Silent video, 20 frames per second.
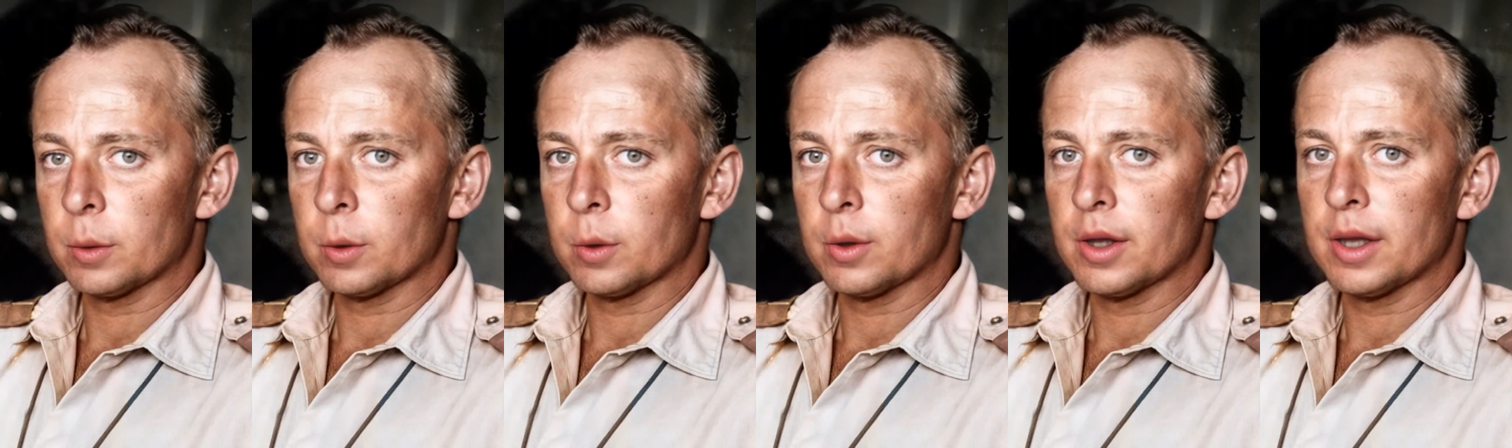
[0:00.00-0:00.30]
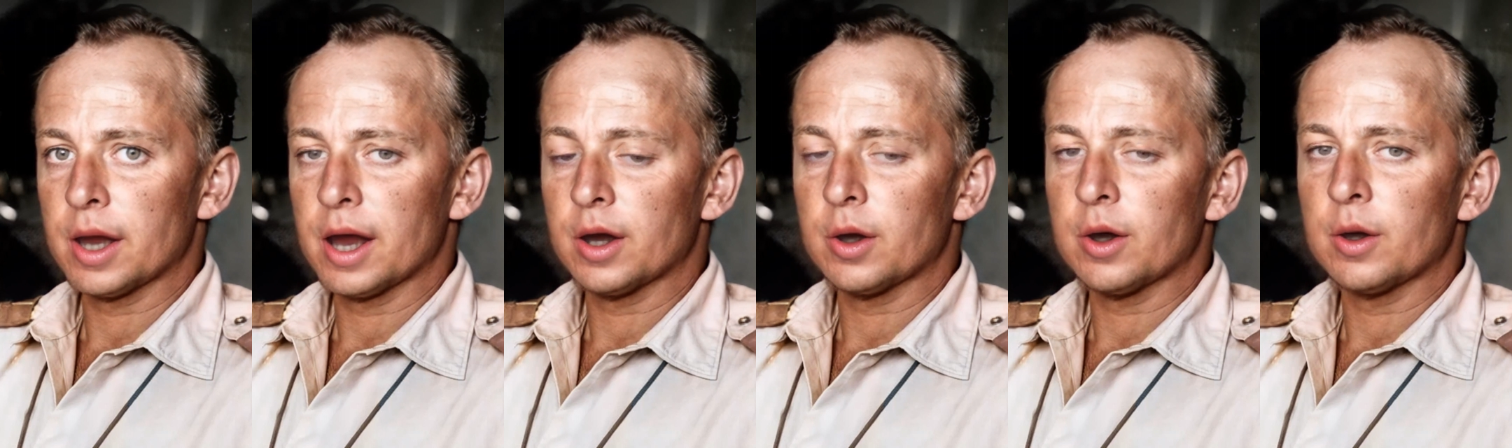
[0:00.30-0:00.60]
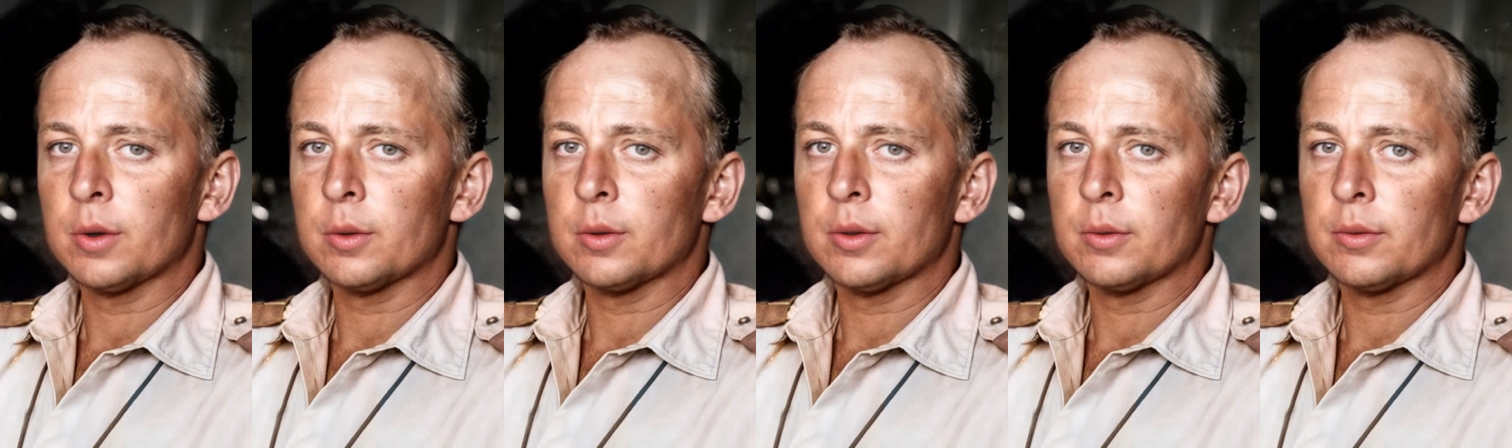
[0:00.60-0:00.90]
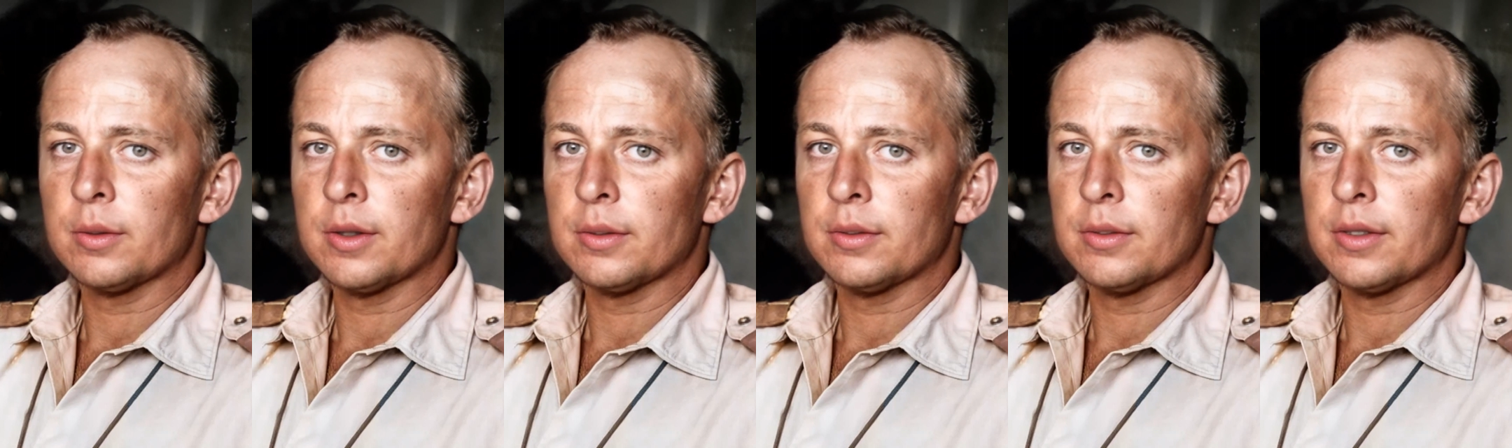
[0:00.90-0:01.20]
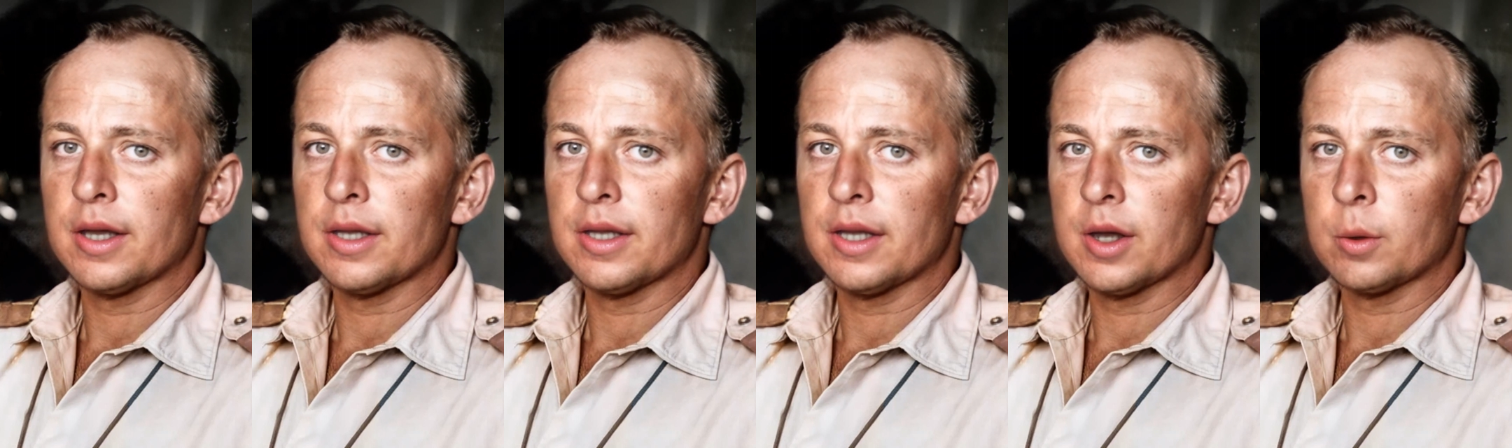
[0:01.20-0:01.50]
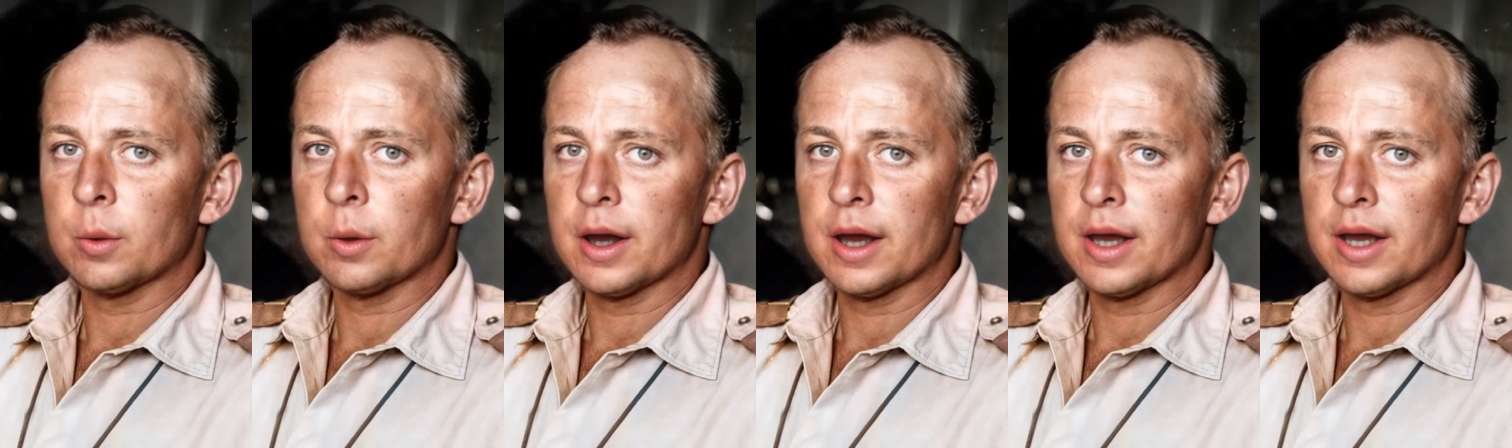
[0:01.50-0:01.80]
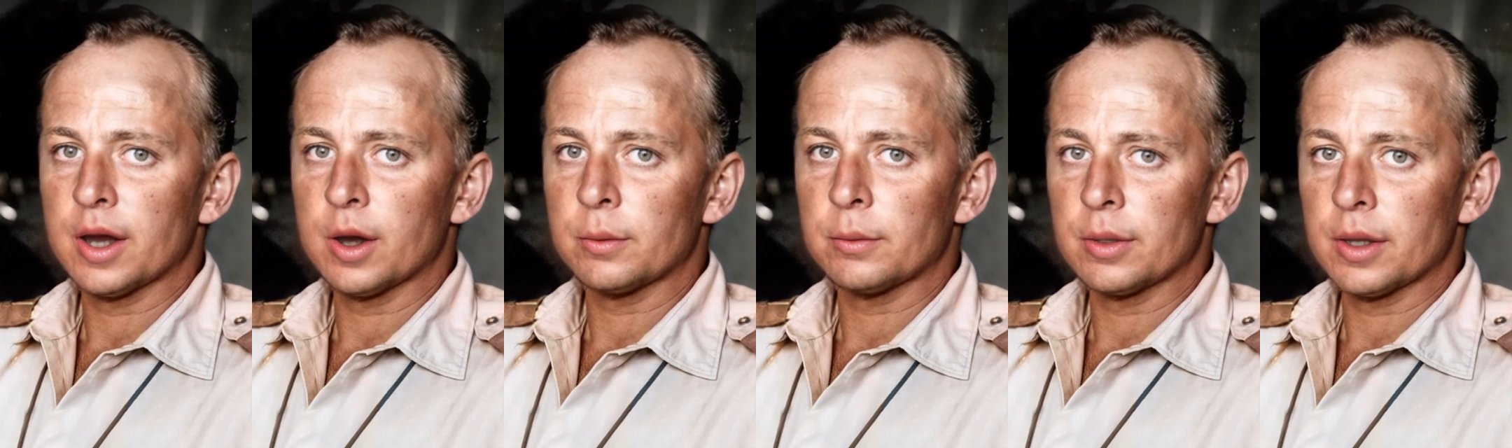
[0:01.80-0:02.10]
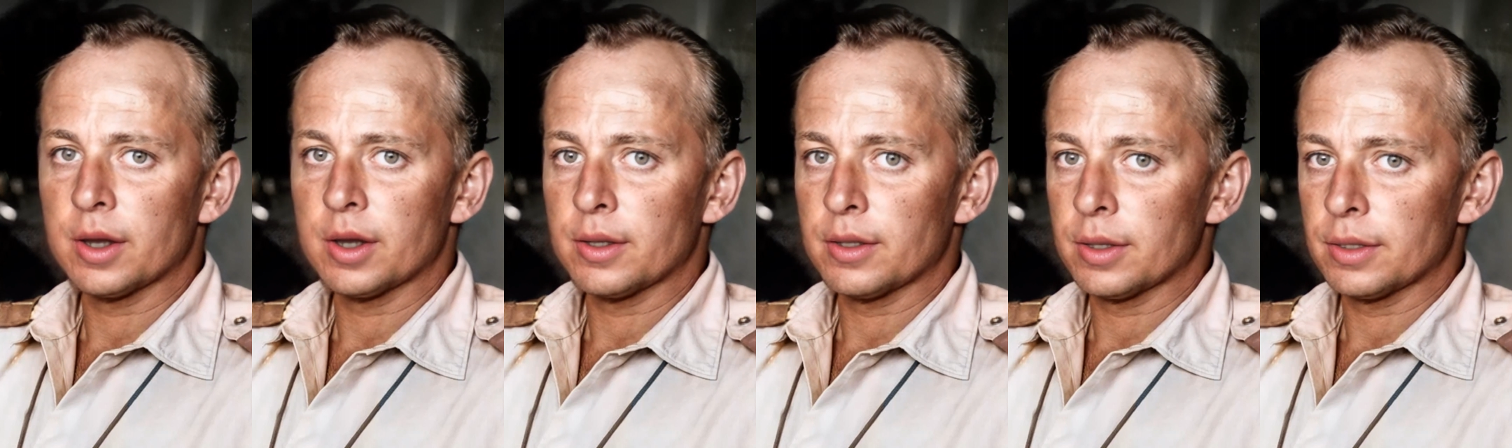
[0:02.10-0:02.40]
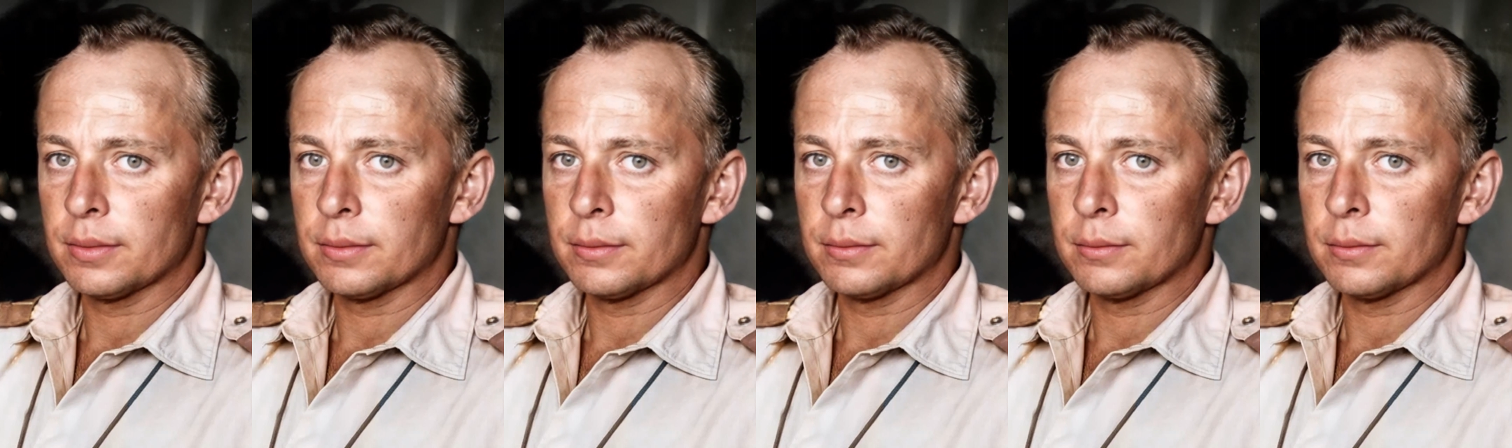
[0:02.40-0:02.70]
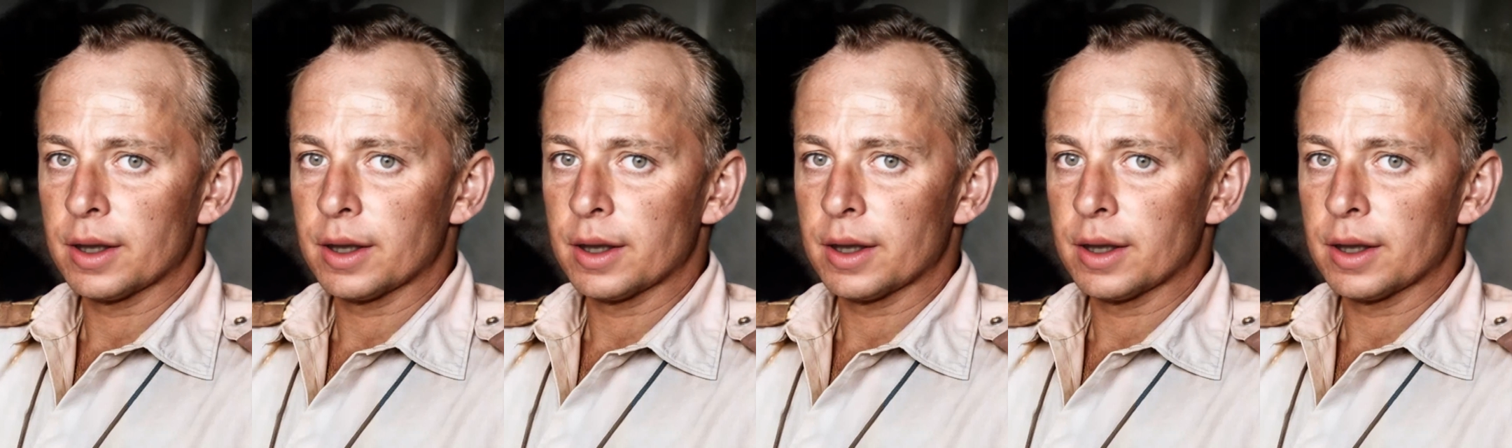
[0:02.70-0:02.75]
which then grew to 15 square kilometers.